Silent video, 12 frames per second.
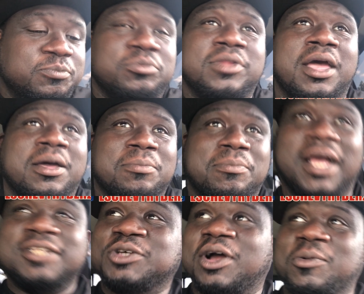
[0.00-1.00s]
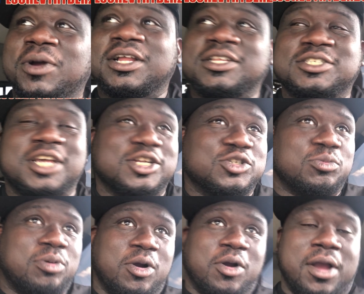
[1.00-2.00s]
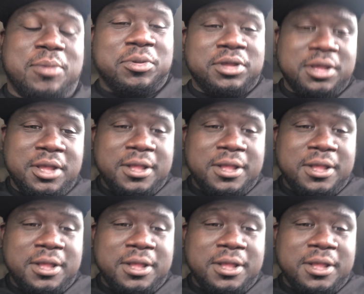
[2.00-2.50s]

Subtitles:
now back to our regular scheduled programming.